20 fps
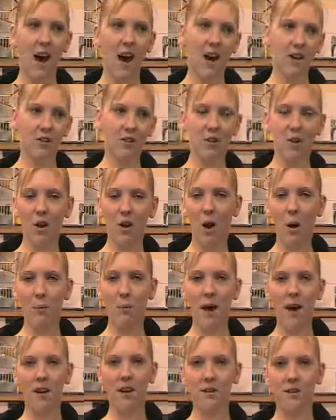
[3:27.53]
and done a lot
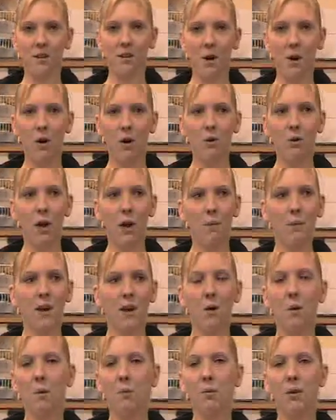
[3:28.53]
better at school. I mean,
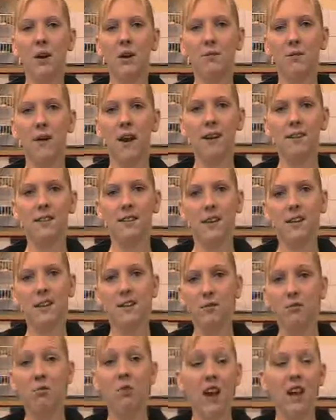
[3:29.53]
I was a prefect, I
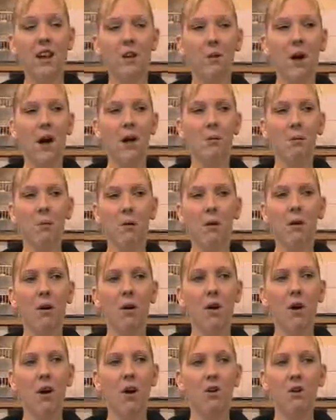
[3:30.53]
did really well, but
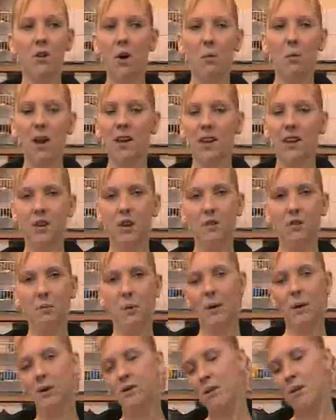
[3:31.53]
not well enough,
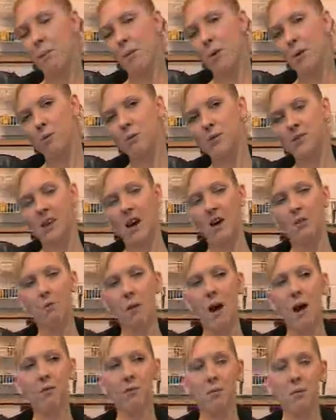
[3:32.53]
because I pulled myself
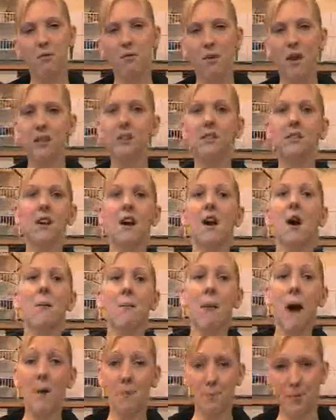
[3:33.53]
back for my friends.
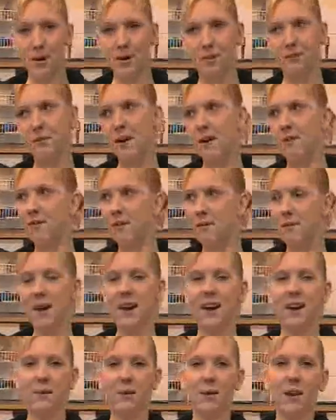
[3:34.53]
By prefect for
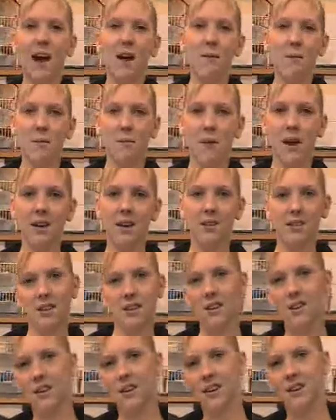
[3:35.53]
me, it was letting my mates
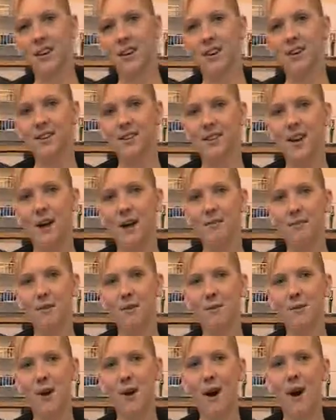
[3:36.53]
in at the dinner time
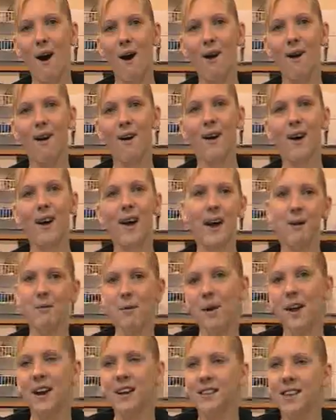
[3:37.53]
through the door. It
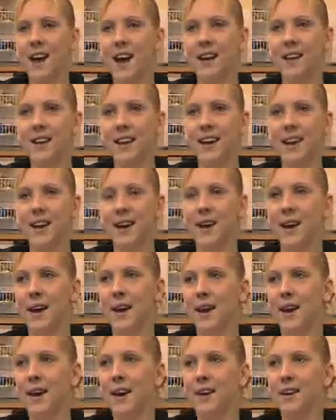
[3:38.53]
wasn't exactly,
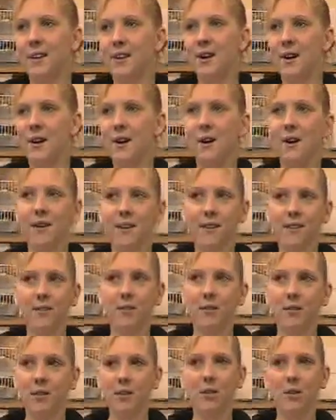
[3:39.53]
you know,
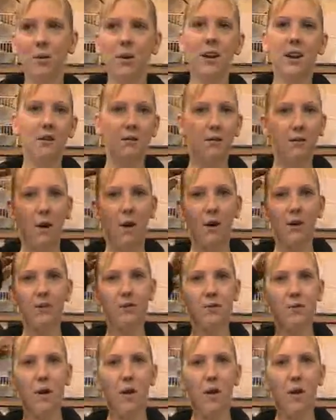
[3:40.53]
doing it for